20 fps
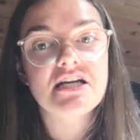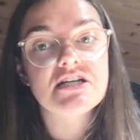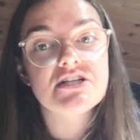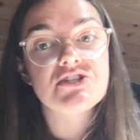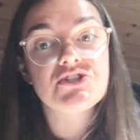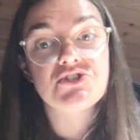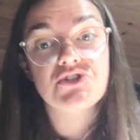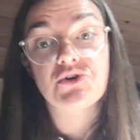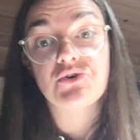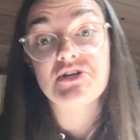
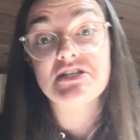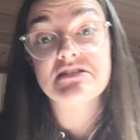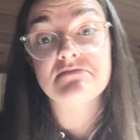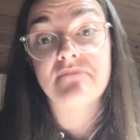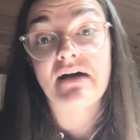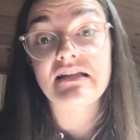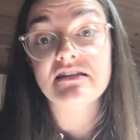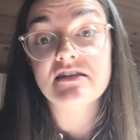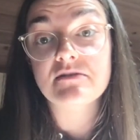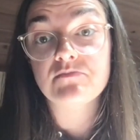So it's a
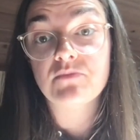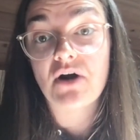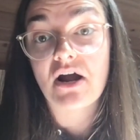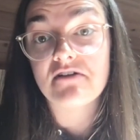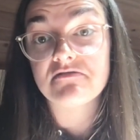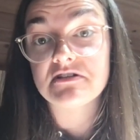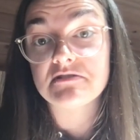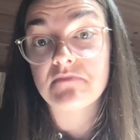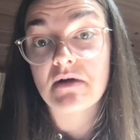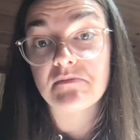monthly
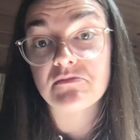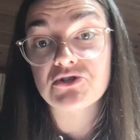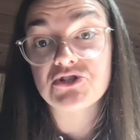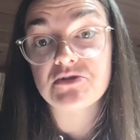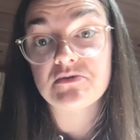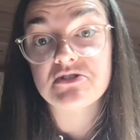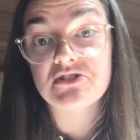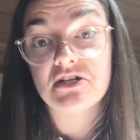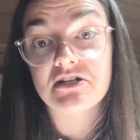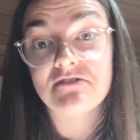private
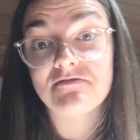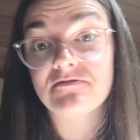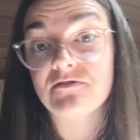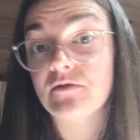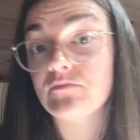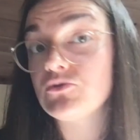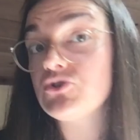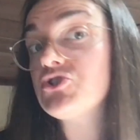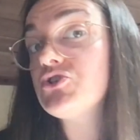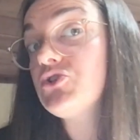membership starting
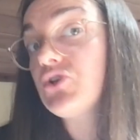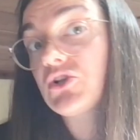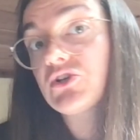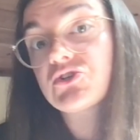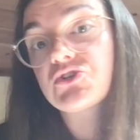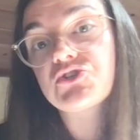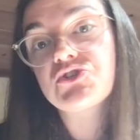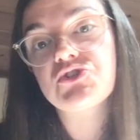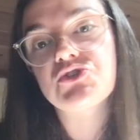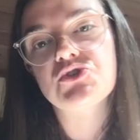from
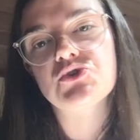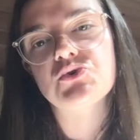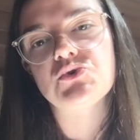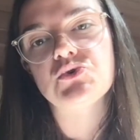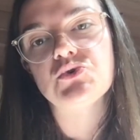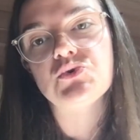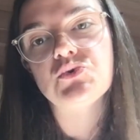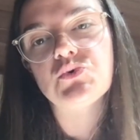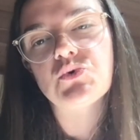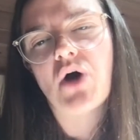$2
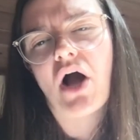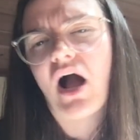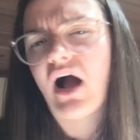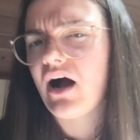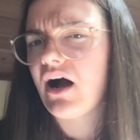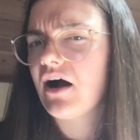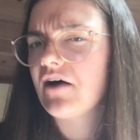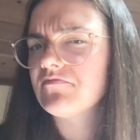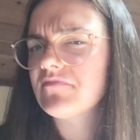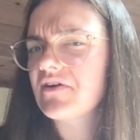to
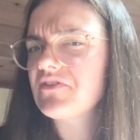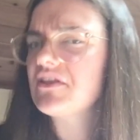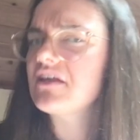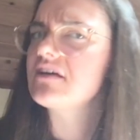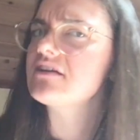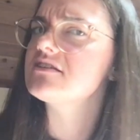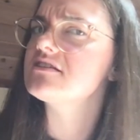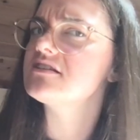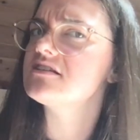I think